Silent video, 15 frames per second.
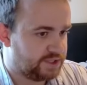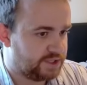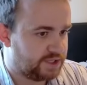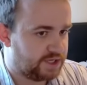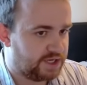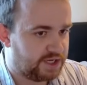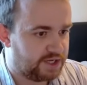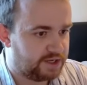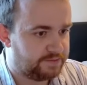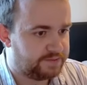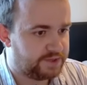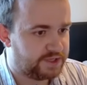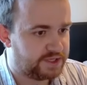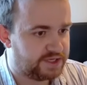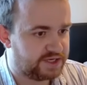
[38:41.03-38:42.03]

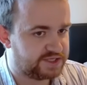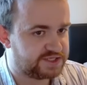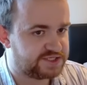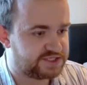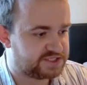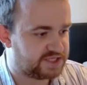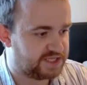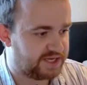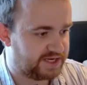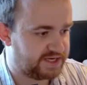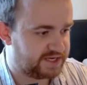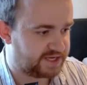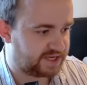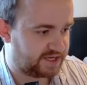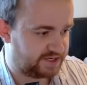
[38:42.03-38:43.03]
Yeah, this is still at
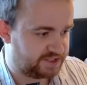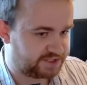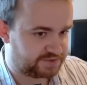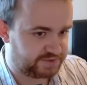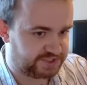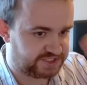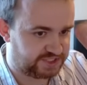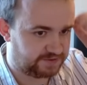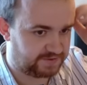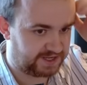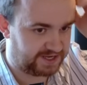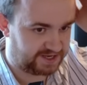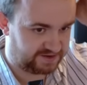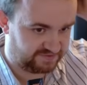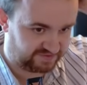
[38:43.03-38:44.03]
8k, so we still
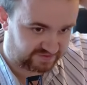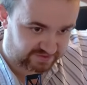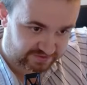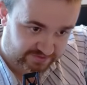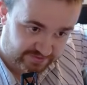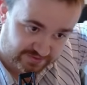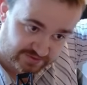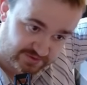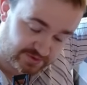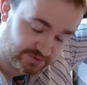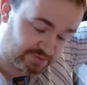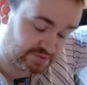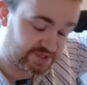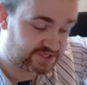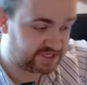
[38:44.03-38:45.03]
have... Well,
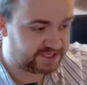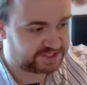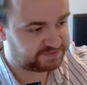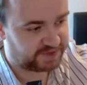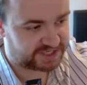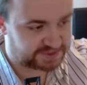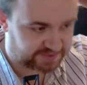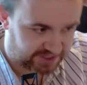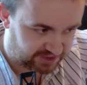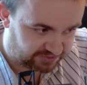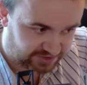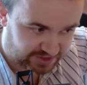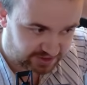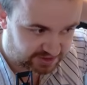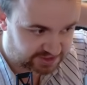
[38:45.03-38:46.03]
it's base power
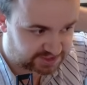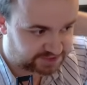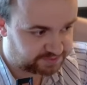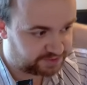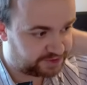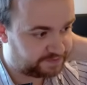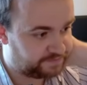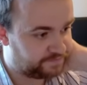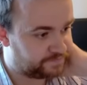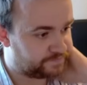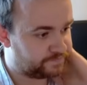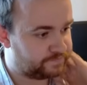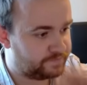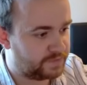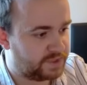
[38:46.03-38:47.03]
regardless, but...
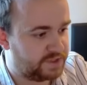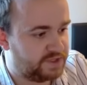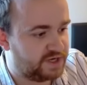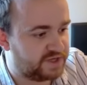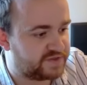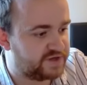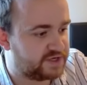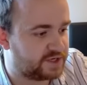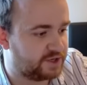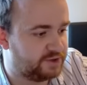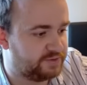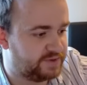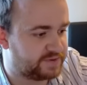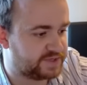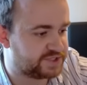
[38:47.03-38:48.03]
Yeah, I think
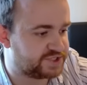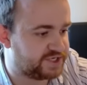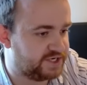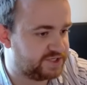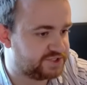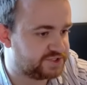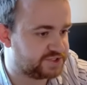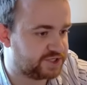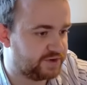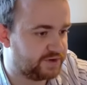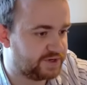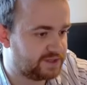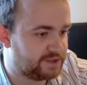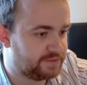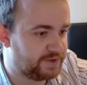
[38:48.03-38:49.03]
KOBY plus Shanks just going
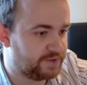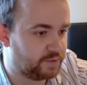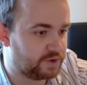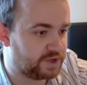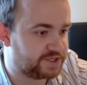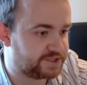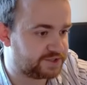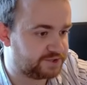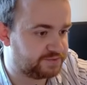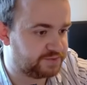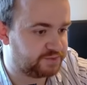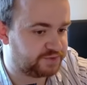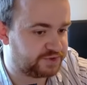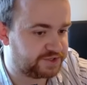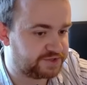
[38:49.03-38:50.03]
a little bit wider could be
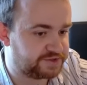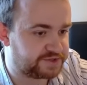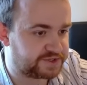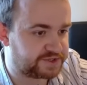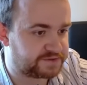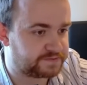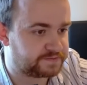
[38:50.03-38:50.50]
pretty good here.